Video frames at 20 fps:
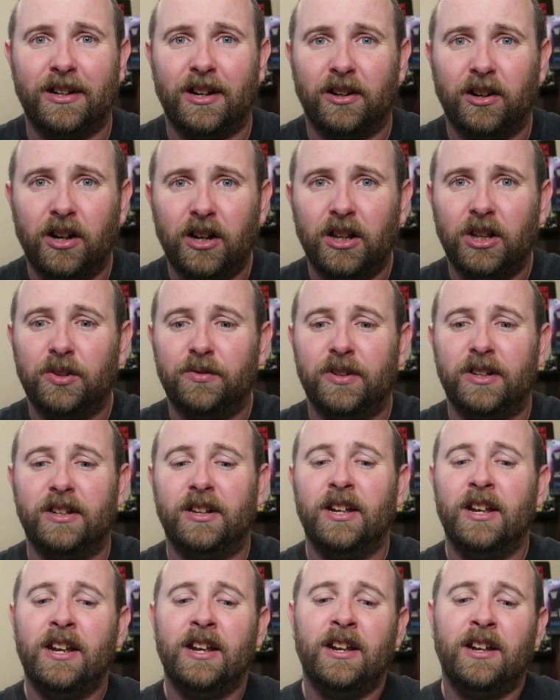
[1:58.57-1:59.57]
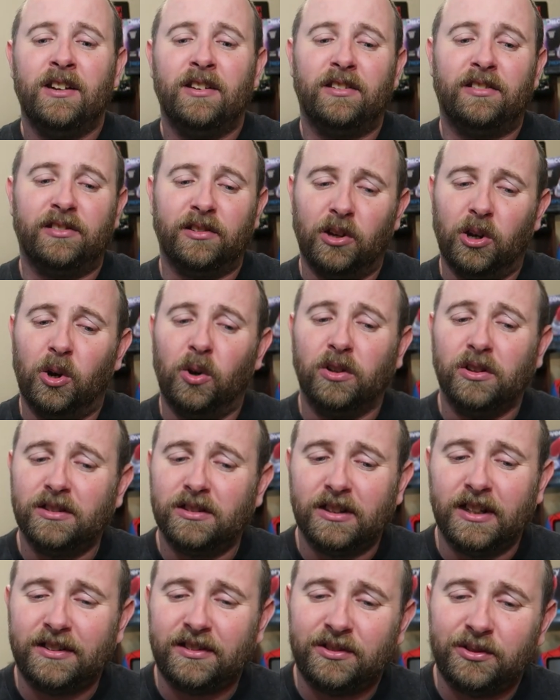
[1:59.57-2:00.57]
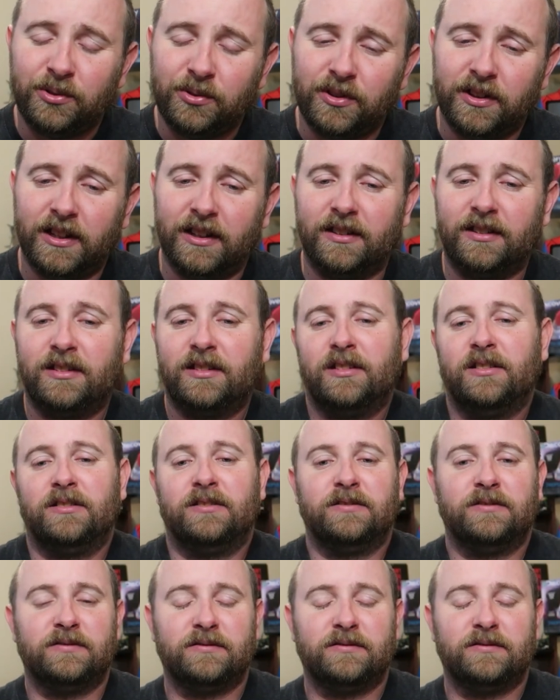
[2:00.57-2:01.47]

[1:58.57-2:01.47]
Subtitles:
not all of it, so let's do this.